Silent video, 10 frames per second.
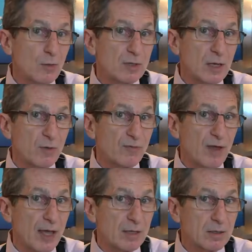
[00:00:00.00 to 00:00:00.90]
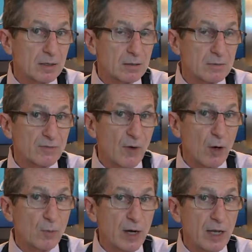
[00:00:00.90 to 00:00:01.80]
what they were fed.
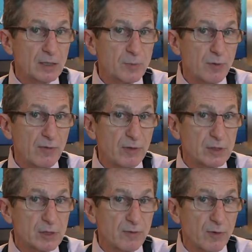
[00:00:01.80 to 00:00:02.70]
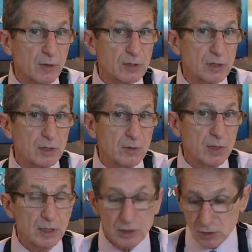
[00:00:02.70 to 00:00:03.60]
Farm raised, previously frozen in
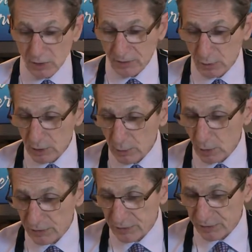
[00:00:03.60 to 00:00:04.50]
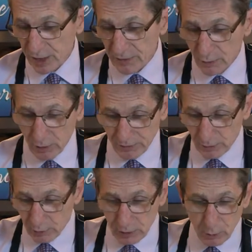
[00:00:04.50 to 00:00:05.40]
Indonesia. So if I really want the flavor, or if I
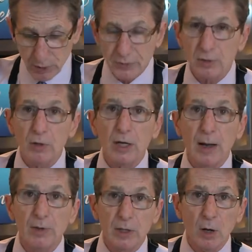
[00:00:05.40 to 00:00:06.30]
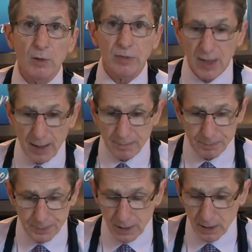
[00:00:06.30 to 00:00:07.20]
really want the look, I would go with them.
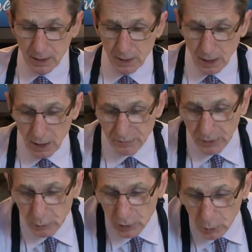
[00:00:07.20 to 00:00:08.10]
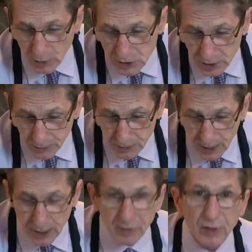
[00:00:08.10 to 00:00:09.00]
If I really want something
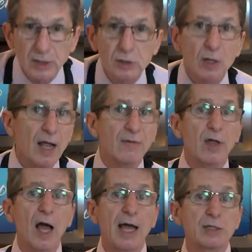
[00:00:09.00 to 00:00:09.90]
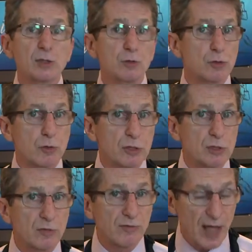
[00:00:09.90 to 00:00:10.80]
that I think is going to have the highest
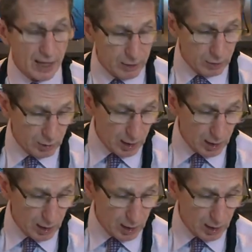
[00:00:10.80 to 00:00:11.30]
nutritional value,